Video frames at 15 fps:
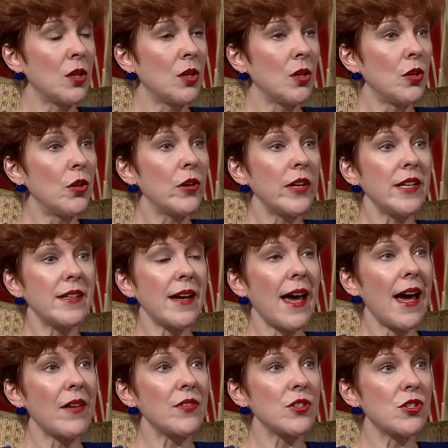learning to
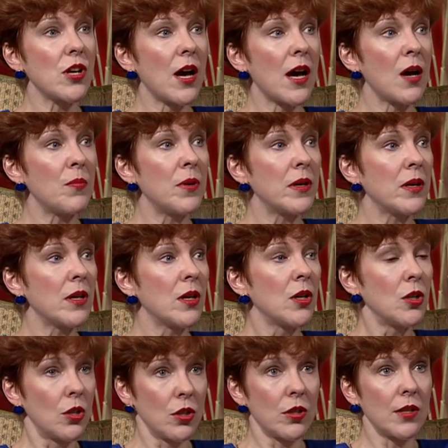have a job,
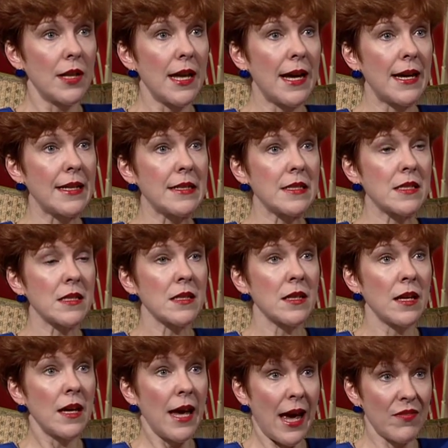learn lines,
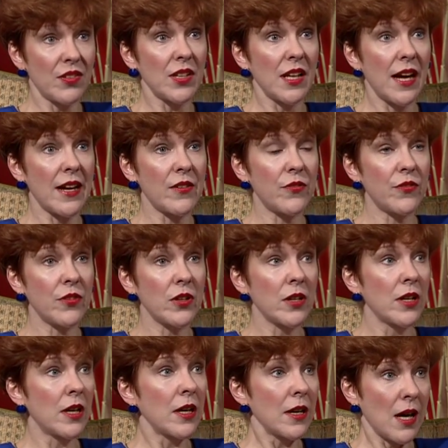have a life,
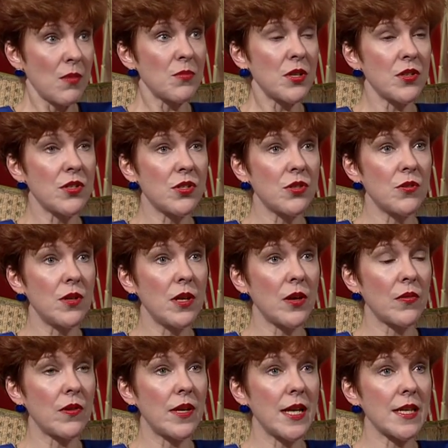come to the studio
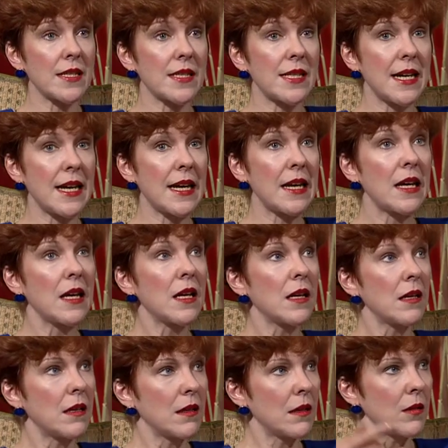the next day,
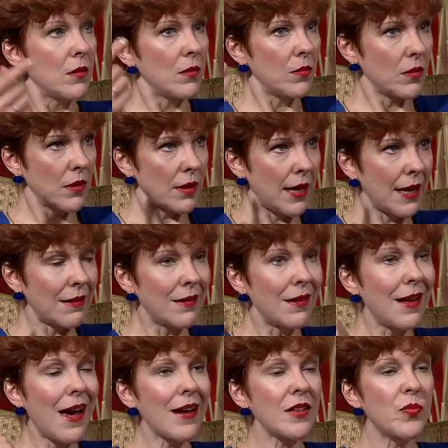get
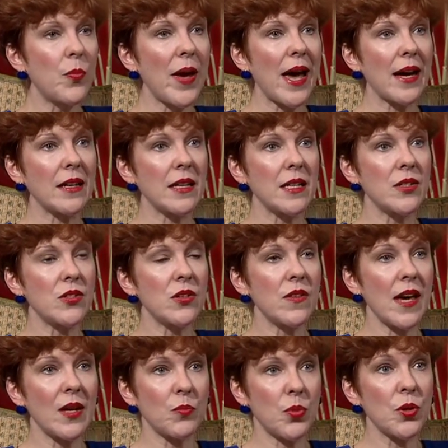locked back into
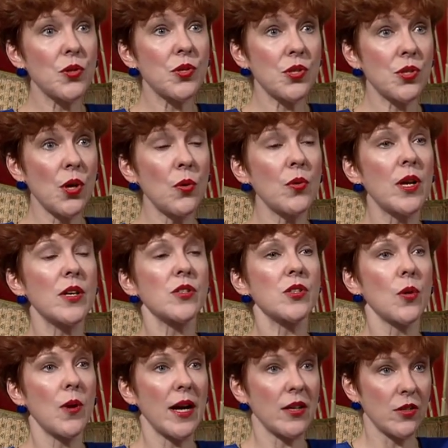that persona
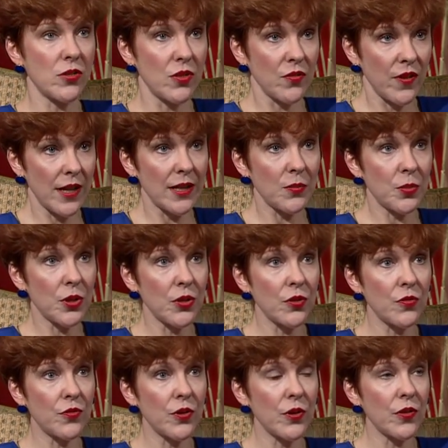so I could develop her
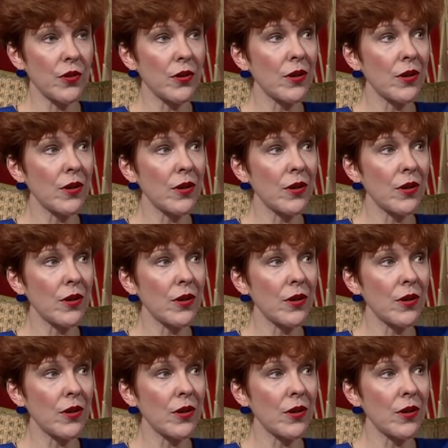further.